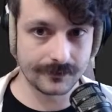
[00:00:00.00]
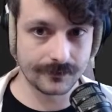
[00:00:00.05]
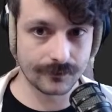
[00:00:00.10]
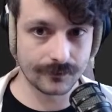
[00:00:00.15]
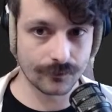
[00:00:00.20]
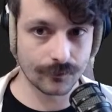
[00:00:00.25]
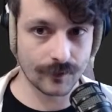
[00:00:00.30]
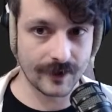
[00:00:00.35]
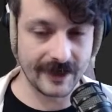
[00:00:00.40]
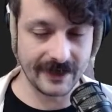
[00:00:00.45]

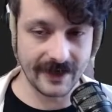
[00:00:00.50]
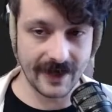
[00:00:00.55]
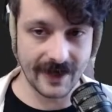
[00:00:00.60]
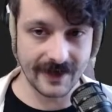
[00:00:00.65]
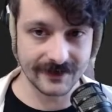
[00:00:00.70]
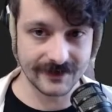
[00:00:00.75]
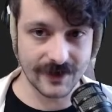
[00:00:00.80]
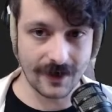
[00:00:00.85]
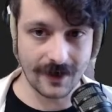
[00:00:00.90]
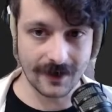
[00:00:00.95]
read
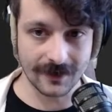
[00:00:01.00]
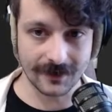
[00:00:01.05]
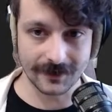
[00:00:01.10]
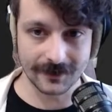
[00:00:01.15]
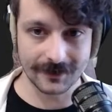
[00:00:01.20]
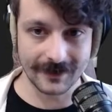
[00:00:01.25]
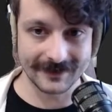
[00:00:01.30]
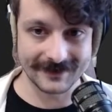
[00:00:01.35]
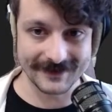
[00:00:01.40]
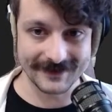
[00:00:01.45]
and talk
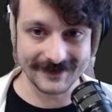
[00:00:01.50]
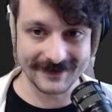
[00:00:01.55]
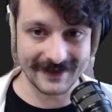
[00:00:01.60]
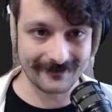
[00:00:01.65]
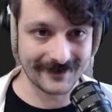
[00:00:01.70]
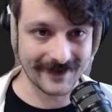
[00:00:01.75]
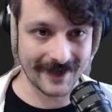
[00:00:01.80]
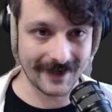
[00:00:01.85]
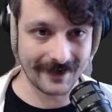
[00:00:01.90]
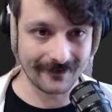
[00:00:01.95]
at the
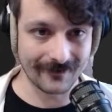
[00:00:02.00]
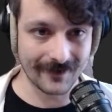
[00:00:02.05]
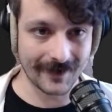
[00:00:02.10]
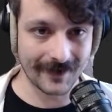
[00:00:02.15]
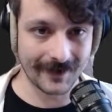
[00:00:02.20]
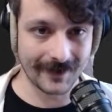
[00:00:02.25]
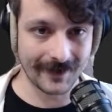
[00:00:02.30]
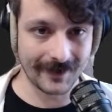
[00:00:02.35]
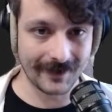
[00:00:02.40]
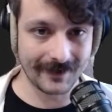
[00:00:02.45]
same time.
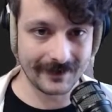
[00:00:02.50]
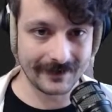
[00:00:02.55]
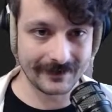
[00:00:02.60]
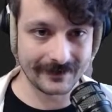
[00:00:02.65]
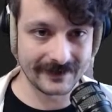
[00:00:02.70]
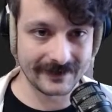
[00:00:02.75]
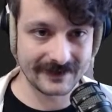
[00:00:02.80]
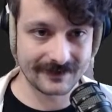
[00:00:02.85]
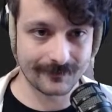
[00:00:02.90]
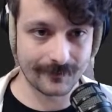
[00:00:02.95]

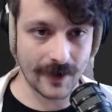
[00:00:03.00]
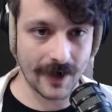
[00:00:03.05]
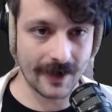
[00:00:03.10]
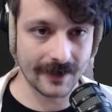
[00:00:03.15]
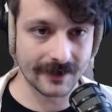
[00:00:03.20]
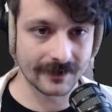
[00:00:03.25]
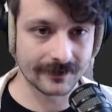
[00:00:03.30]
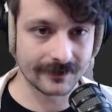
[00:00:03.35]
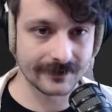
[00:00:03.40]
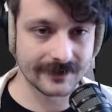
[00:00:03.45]
This
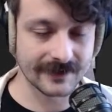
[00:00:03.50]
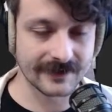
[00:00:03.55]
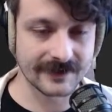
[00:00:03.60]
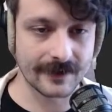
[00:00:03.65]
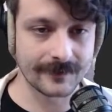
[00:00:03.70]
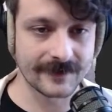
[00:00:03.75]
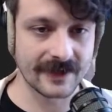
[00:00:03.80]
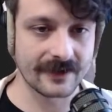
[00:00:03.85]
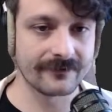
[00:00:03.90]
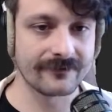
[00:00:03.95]
mod includes a
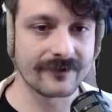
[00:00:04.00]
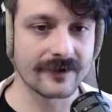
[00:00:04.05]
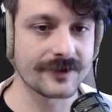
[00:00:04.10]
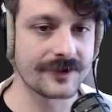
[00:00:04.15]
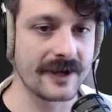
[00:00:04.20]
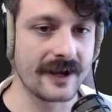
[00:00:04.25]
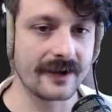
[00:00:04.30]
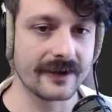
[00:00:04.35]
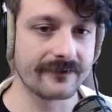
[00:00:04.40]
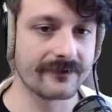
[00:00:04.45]
subset of
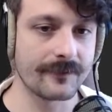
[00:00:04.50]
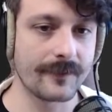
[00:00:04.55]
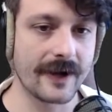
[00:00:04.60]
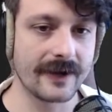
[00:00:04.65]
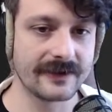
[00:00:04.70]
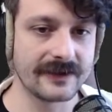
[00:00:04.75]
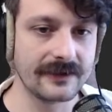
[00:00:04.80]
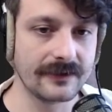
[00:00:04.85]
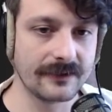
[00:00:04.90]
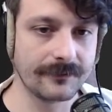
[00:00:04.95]
functionality of the
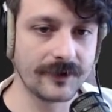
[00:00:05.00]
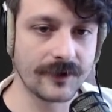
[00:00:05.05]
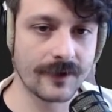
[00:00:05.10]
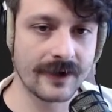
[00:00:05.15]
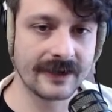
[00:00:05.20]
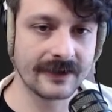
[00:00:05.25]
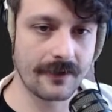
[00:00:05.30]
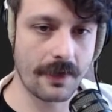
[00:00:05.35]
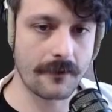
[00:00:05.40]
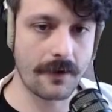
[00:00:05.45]
mod
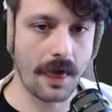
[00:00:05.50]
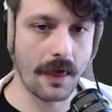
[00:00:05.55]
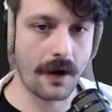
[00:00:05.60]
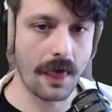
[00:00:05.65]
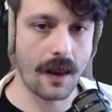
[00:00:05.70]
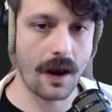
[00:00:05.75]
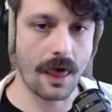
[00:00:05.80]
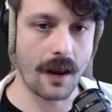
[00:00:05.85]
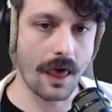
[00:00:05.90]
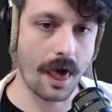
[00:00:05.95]
DWN blah, blah,
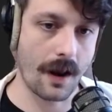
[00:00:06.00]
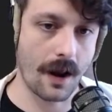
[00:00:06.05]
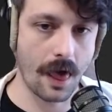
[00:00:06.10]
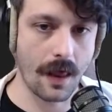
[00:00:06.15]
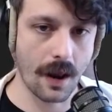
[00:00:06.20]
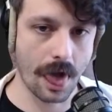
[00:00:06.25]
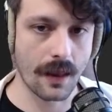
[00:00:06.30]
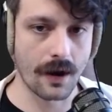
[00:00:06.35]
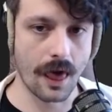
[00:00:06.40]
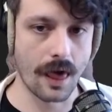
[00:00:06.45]

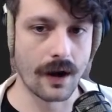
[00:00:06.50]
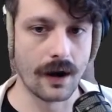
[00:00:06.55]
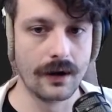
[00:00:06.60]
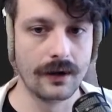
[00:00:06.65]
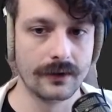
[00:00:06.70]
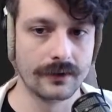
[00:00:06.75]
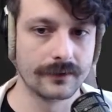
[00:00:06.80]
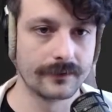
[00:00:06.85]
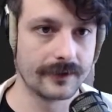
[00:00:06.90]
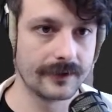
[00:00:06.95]
blah,
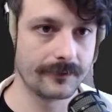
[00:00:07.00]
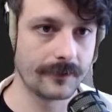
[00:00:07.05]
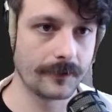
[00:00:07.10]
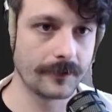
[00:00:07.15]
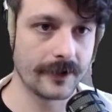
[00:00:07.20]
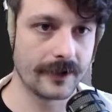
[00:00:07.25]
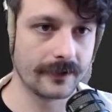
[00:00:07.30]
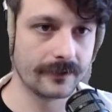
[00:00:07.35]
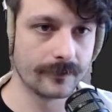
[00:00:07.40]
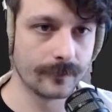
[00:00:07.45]
blah,
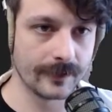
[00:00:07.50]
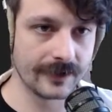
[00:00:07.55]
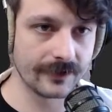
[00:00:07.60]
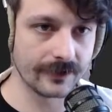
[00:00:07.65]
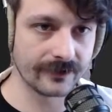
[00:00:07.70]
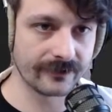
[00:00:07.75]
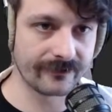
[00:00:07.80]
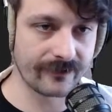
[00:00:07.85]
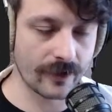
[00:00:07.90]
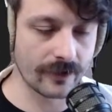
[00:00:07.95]
blah.
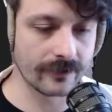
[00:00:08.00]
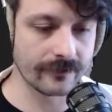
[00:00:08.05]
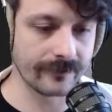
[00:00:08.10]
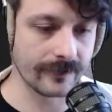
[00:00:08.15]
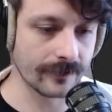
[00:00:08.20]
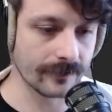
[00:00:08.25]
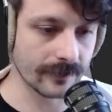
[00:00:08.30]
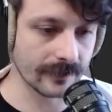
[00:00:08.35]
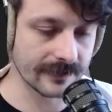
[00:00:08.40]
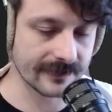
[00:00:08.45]
Windows Photo
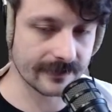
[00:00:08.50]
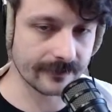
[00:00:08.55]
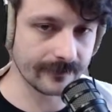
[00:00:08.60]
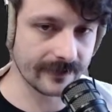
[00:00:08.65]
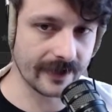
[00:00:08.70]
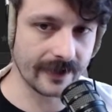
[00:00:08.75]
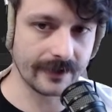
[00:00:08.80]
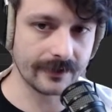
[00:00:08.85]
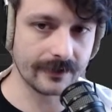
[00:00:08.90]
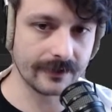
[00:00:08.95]
Viewer and some
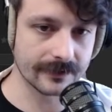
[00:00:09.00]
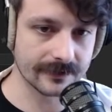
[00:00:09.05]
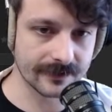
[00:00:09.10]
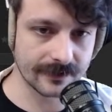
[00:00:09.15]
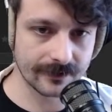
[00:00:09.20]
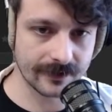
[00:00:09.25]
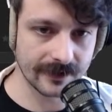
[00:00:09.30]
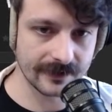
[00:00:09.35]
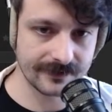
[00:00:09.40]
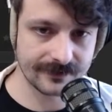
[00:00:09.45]
dialogues.
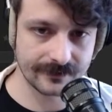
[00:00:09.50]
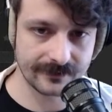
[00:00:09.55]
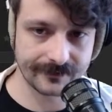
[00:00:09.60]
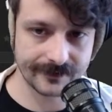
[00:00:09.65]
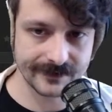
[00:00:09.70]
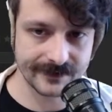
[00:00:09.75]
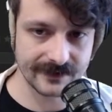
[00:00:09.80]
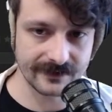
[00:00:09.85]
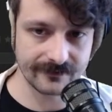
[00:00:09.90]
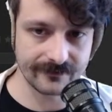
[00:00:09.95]
Okay, so we'll have
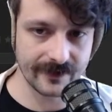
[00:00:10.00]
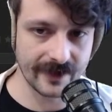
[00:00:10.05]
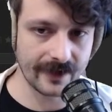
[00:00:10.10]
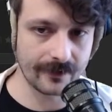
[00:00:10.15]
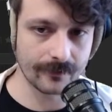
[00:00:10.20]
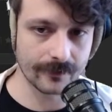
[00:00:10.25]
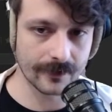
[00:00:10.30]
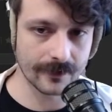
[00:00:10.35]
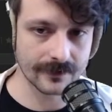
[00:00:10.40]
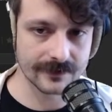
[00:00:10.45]
to see if
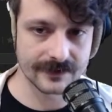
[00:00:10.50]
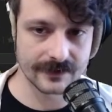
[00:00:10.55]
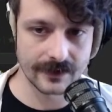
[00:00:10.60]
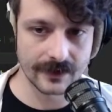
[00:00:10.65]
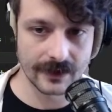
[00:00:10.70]
that works.